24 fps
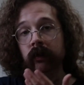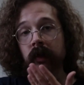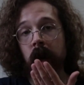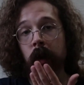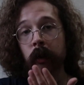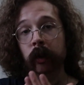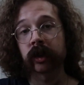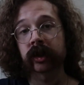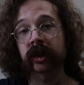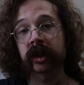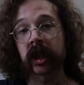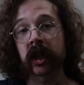
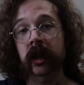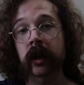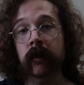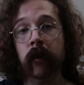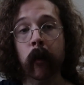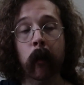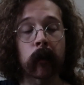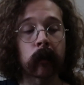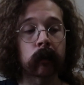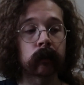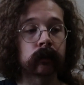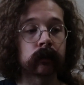I will
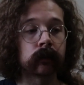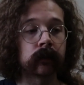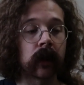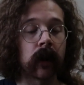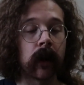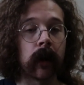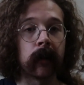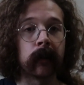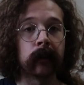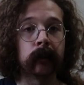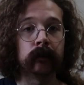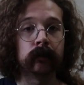say,
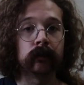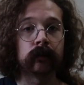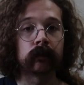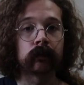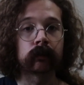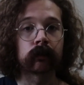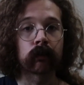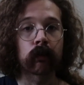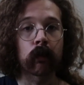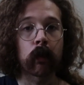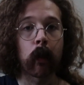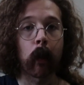I
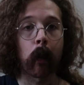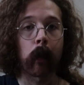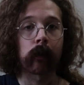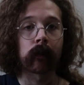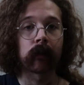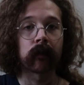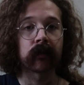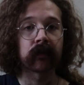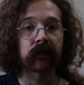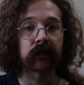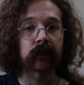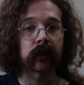
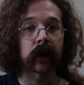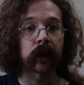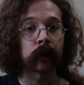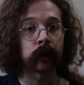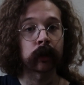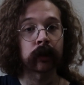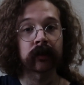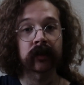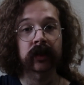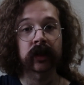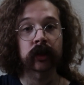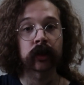don't
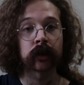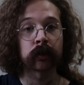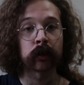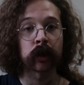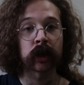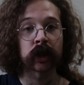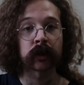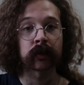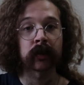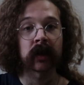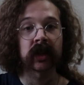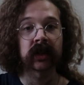know if these are
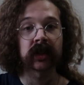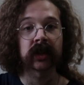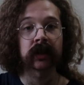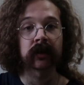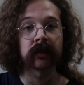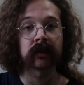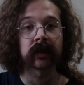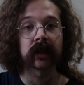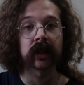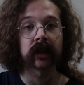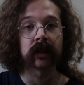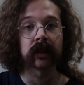more
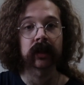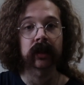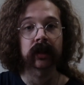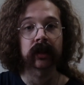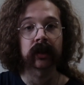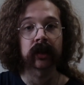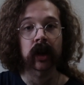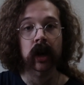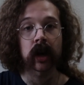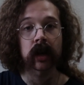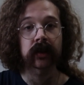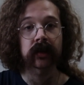expensive than the
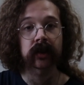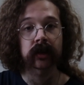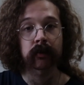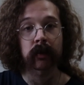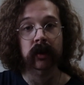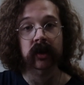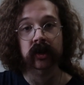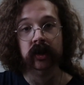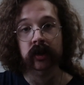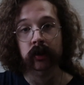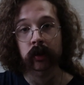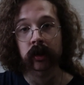not
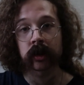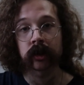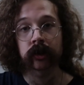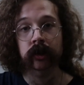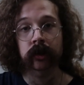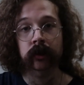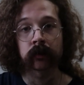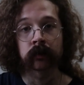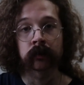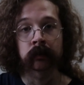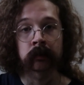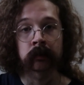spicy ones,